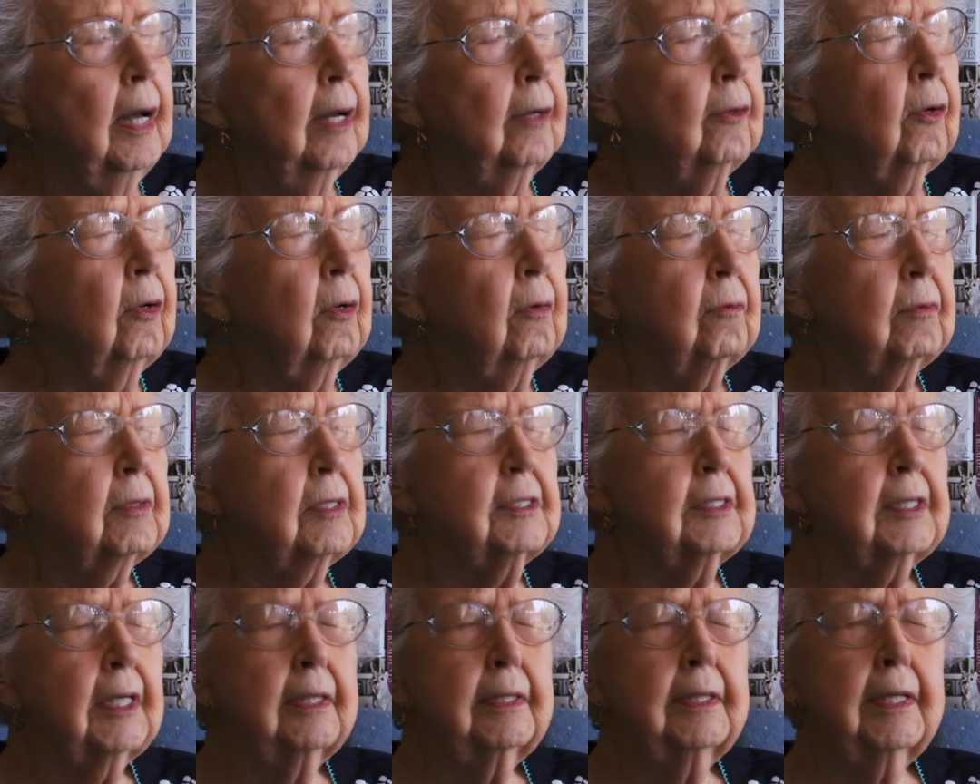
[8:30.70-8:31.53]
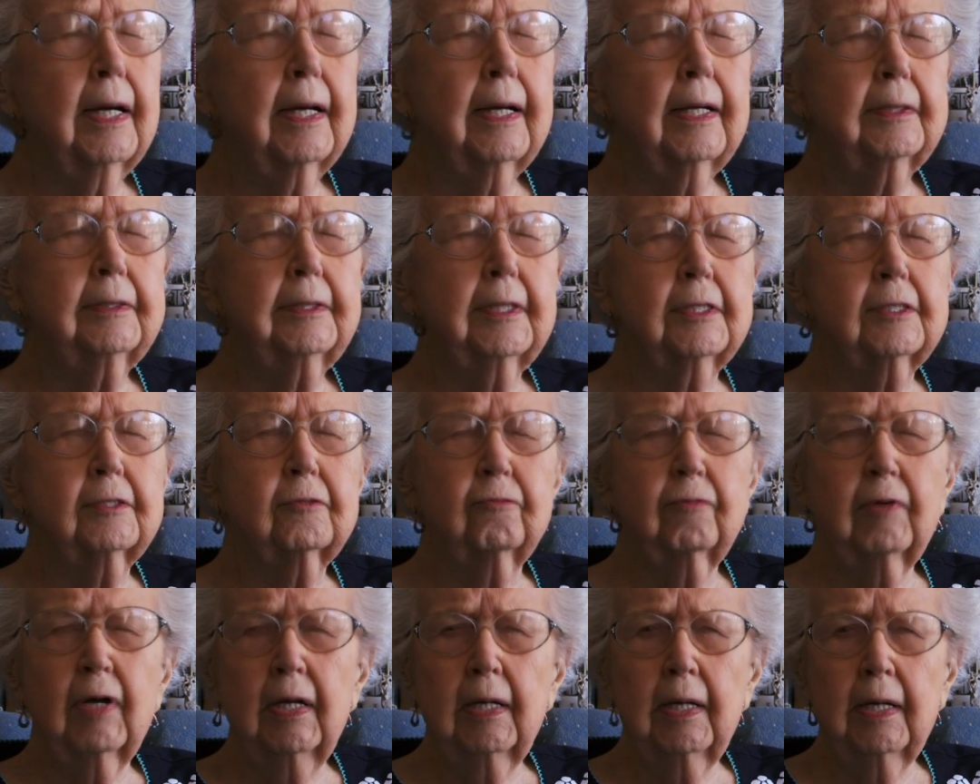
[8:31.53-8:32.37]
And all of a sudden, I had this
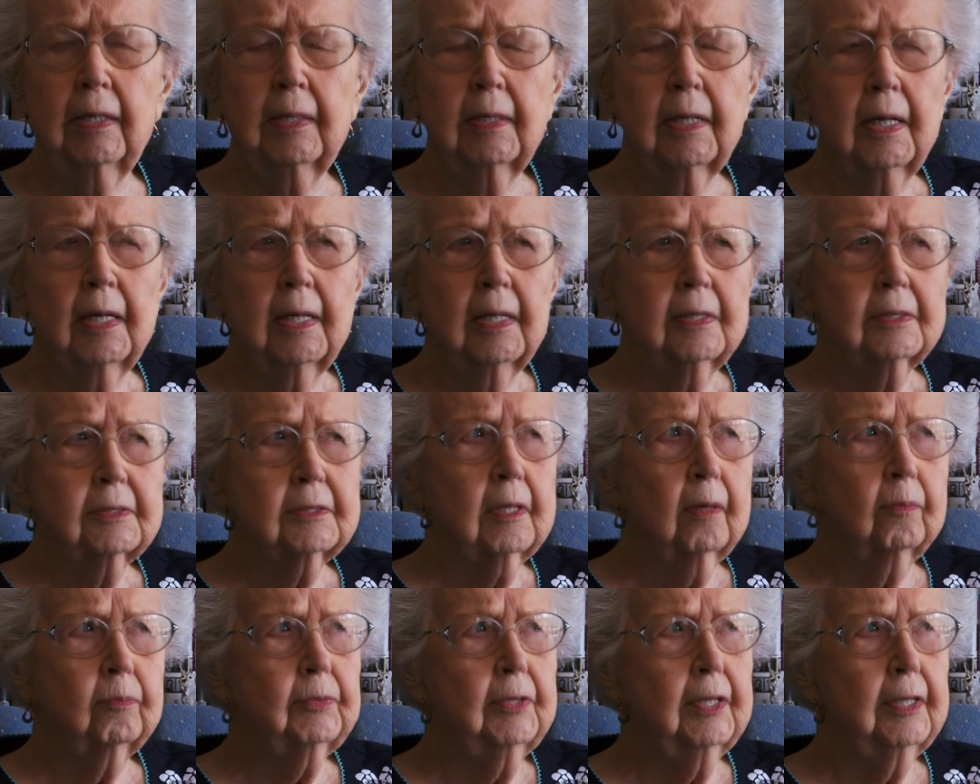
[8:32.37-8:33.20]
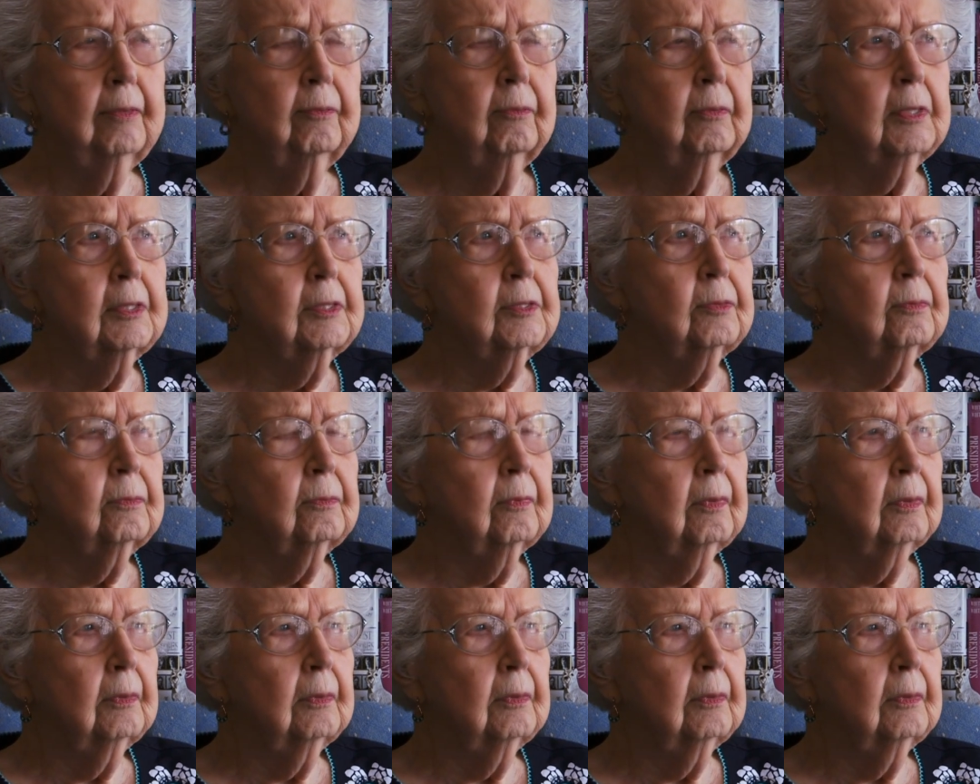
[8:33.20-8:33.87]
feeling something was.